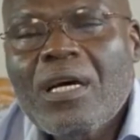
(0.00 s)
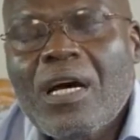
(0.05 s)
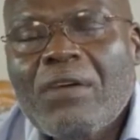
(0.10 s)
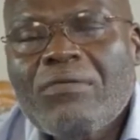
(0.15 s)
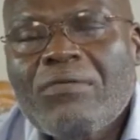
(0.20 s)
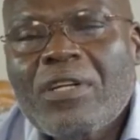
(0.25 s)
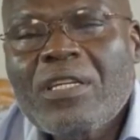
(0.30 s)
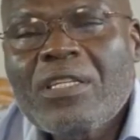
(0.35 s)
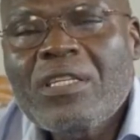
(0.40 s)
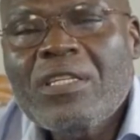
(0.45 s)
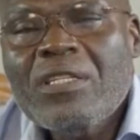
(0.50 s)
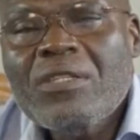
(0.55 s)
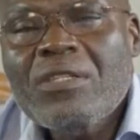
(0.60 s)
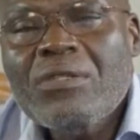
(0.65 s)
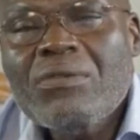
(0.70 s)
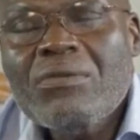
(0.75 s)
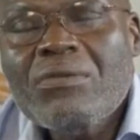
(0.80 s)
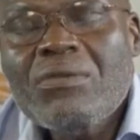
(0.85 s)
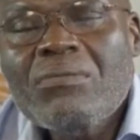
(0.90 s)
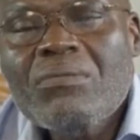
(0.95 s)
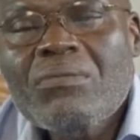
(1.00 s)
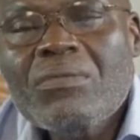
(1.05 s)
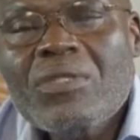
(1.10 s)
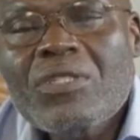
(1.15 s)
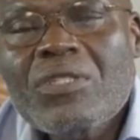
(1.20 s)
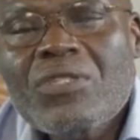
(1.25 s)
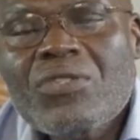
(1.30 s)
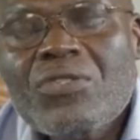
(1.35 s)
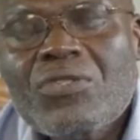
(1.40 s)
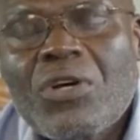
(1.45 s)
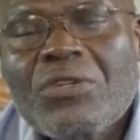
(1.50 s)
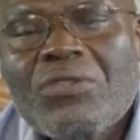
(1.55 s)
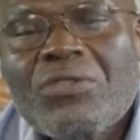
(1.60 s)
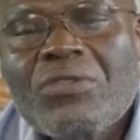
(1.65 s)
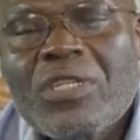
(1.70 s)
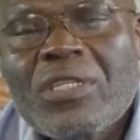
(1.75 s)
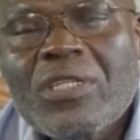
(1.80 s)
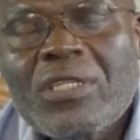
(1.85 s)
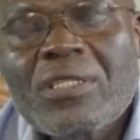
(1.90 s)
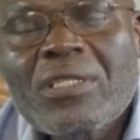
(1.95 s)
After the
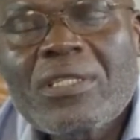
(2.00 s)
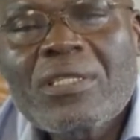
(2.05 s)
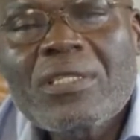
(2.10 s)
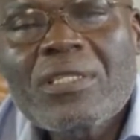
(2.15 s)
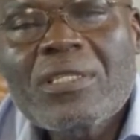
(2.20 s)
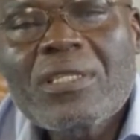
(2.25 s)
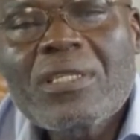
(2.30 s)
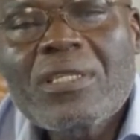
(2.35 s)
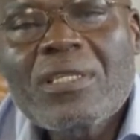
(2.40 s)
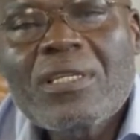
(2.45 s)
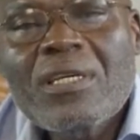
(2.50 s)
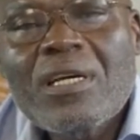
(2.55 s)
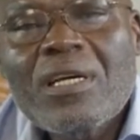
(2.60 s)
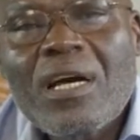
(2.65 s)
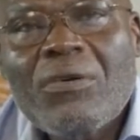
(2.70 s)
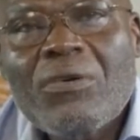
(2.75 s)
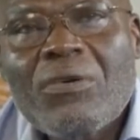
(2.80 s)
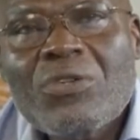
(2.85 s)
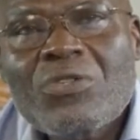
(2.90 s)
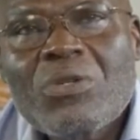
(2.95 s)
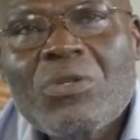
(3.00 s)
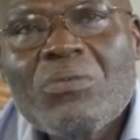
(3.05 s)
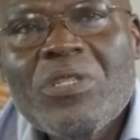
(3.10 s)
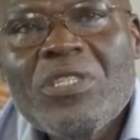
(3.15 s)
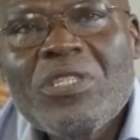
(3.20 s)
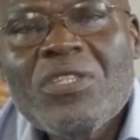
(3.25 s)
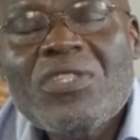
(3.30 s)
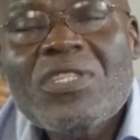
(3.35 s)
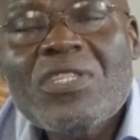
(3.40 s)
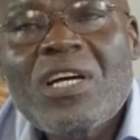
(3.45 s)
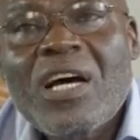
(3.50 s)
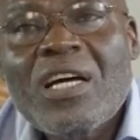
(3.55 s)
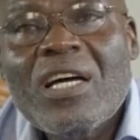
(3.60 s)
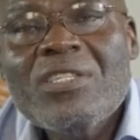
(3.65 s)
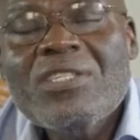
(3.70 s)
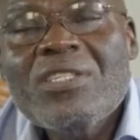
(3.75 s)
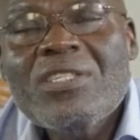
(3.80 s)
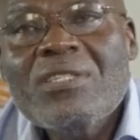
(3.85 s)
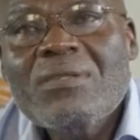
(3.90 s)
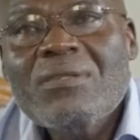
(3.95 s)
surgery, I was to be
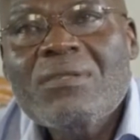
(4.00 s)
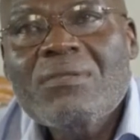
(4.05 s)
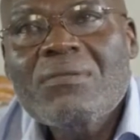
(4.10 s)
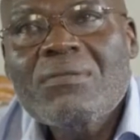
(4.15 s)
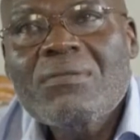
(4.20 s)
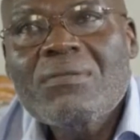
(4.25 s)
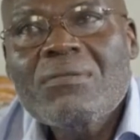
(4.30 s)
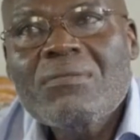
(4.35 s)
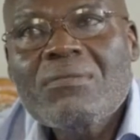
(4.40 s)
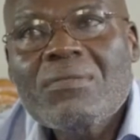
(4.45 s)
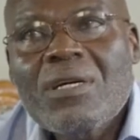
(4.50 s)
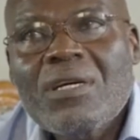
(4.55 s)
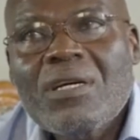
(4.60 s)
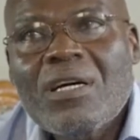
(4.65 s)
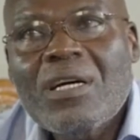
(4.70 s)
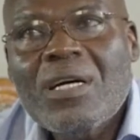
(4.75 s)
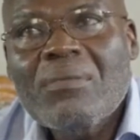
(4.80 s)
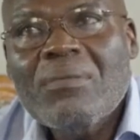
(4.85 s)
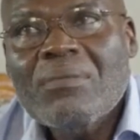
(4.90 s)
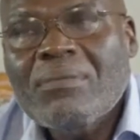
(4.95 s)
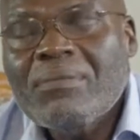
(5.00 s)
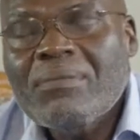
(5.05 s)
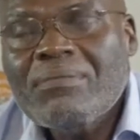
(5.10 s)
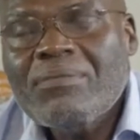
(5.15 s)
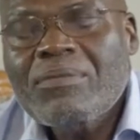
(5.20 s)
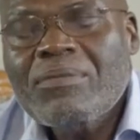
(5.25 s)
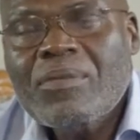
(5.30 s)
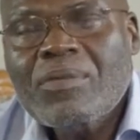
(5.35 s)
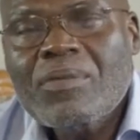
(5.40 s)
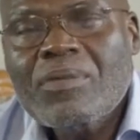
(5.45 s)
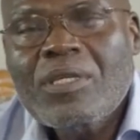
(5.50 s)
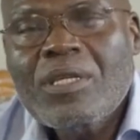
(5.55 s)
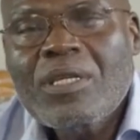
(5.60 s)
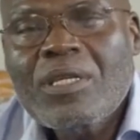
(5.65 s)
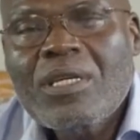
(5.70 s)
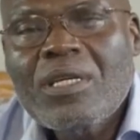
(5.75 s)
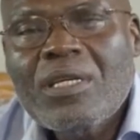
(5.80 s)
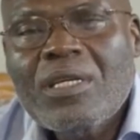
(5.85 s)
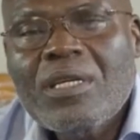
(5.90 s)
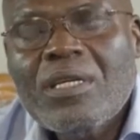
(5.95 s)
discharged
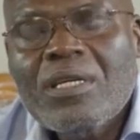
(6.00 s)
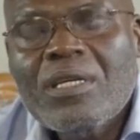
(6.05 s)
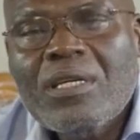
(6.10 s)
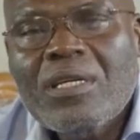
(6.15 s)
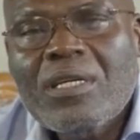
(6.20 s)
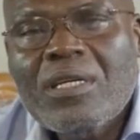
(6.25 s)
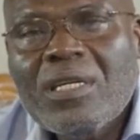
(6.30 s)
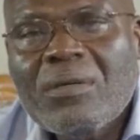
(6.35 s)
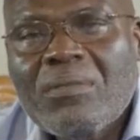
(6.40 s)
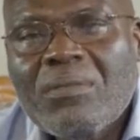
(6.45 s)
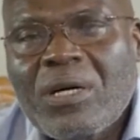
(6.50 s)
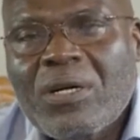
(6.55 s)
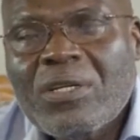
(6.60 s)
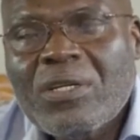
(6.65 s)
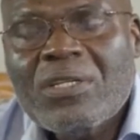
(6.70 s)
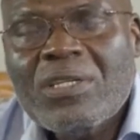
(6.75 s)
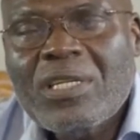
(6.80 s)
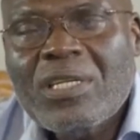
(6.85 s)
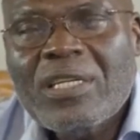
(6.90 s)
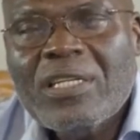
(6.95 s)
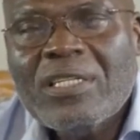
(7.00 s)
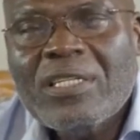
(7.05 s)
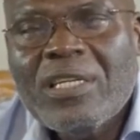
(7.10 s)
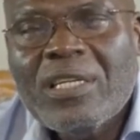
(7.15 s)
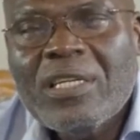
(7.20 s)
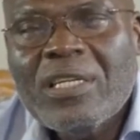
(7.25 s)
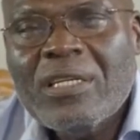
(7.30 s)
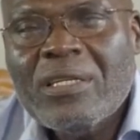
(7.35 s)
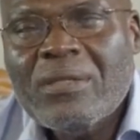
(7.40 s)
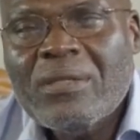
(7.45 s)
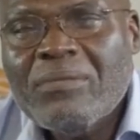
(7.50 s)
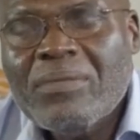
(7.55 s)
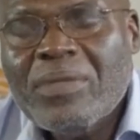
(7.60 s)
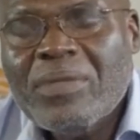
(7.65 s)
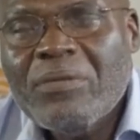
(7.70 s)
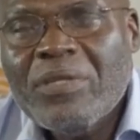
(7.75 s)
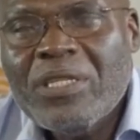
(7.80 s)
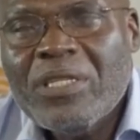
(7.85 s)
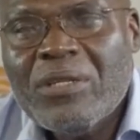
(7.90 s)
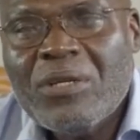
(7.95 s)
about a day,
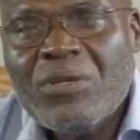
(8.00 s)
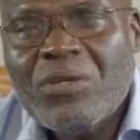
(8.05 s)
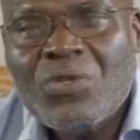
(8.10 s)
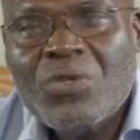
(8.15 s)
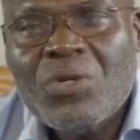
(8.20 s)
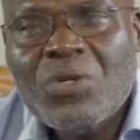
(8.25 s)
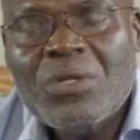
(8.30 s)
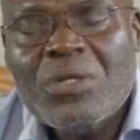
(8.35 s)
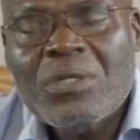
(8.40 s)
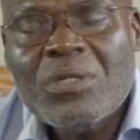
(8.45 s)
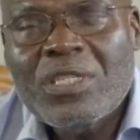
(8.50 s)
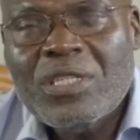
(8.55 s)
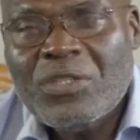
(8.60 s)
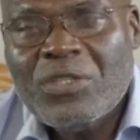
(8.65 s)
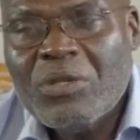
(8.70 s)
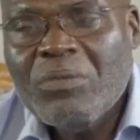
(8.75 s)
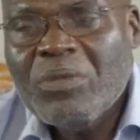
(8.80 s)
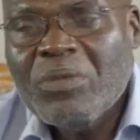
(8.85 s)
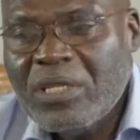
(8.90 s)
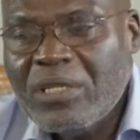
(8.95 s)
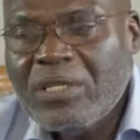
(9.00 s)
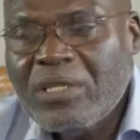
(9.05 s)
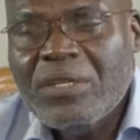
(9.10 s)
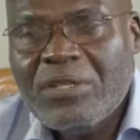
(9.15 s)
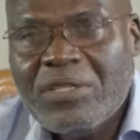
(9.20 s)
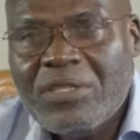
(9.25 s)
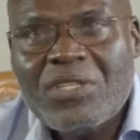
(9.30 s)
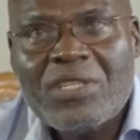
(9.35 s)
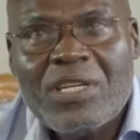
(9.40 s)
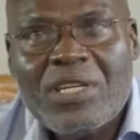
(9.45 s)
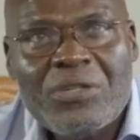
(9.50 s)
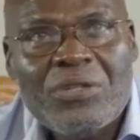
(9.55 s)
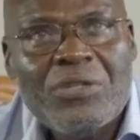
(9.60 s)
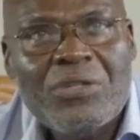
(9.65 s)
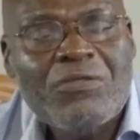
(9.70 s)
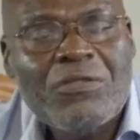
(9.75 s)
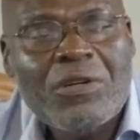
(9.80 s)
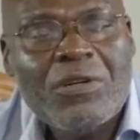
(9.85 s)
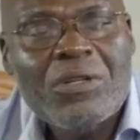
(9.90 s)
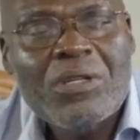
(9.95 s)
maybe or so. They told me they will discharge you
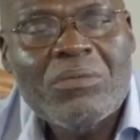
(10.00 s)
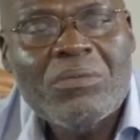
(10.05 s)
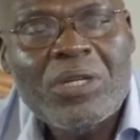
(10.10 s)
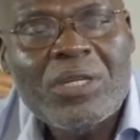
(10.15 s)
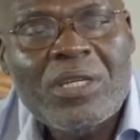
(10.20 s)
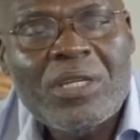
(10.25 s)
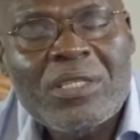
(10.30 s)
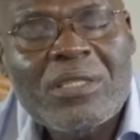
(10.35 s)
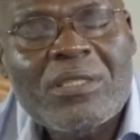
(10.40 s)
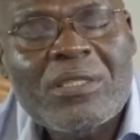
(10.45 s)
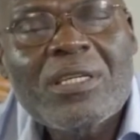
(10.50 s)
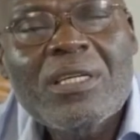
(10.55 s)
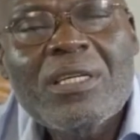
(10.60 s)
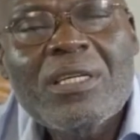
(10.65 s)
the following morning.